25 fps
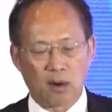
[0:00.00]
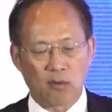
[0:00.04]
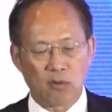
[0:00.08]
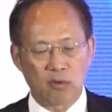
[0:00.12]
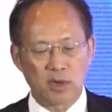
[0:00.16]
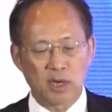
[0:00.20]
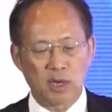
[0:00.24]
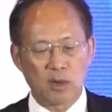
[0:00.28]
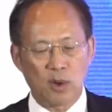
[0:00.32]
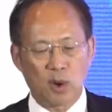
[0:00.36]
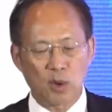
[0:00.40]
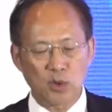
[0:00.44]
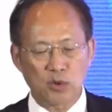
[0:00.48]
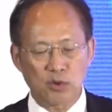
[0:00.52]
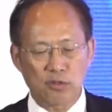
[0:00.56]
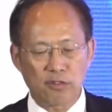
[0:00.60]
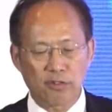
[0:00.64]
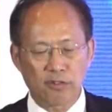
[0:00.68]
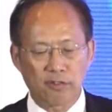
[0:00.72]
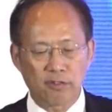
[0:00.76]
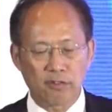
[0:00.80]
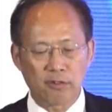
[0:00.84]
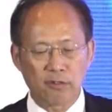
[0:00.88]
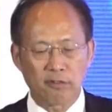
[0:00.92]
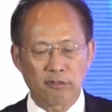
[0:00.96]
We launched
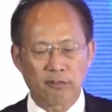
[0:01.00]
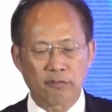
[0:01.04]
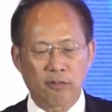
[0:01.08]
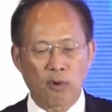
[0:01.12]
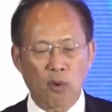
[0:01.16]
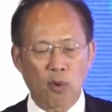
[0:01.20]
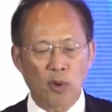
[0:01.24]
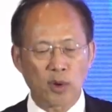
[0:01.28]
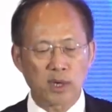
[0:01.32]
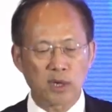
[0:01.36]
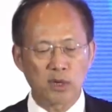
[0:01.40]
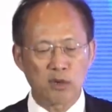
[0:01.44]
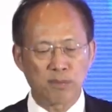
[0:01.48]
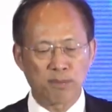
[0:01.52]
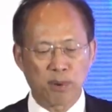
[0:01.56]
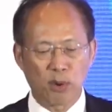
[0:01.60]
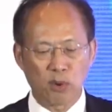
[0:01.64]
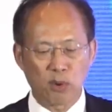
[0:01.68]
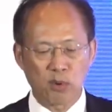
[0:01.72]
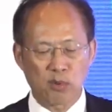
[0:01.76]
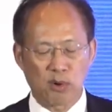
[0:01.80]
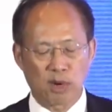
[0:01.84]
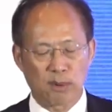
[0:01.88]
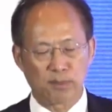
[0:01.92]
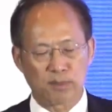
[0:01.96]
4 new
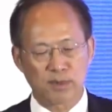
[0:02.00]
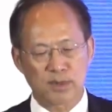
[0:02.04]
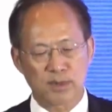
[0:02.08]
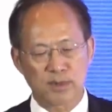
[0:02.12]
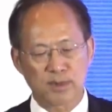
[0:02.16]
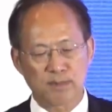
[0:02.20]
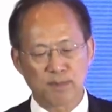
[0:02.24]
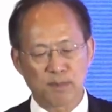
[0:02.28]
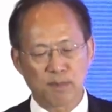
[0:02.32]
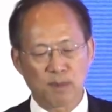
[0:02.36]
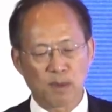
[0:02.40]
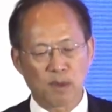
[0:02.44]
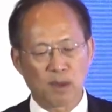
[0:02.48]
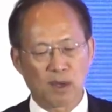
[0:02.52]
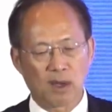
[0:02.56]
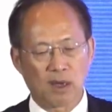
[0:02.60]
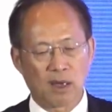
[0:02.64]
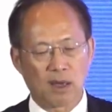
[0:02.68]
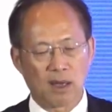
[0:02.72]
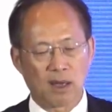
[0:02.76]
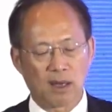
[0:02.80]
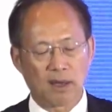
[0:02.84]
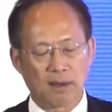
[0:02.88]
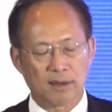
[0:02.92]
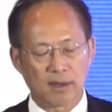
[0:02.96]
programs
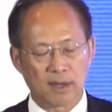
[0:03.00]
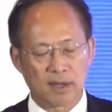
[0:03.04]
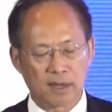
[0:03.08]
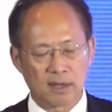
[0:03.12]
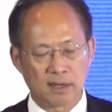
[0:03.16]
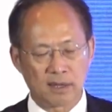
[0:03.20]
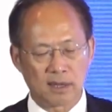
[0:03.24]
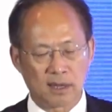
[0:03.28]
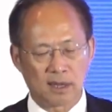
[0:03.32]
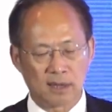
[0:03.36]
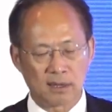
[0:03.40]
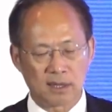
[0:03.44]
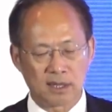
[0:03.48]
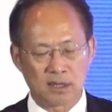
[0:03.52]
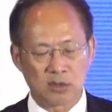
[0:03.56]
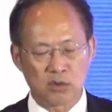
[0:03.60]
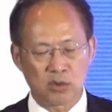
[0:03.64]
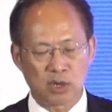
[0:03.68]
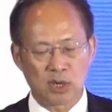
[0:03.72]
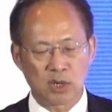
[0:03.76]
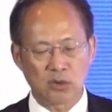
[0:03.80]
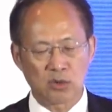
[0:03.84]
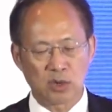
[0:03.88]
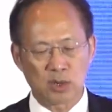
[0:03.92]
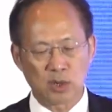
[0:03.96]
in
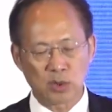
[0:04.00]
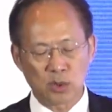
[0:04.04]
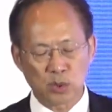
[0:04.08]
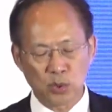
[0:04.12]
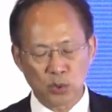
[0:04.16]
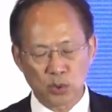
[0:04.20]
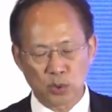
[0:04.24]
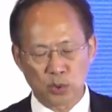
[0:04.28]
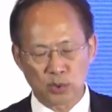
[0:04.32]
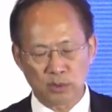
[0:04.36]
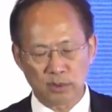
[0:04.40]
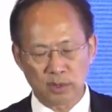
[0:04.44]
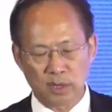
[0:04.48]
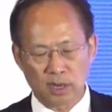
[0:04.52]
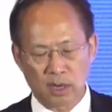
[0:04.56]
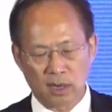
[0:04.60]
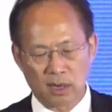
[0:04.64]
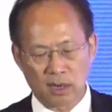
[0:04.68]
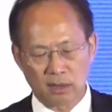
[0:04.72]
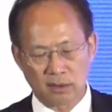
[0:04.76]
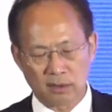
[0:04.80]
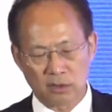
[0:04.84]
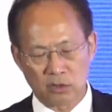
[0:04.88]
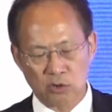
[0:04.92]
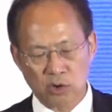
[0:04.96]
2022,
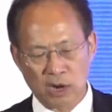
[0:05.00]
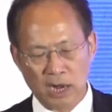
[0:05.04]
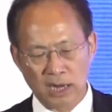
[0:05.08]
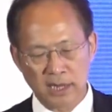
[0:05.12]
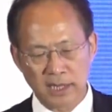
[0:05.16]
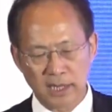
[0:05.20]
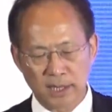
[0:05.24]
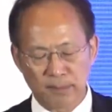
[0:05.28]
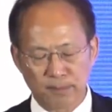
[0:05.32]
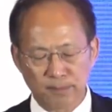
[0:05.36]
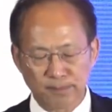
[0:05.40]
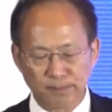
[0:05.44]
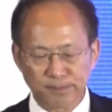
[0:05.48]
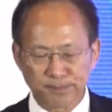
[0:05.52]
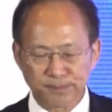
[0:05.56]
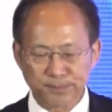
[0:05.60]
the triennium.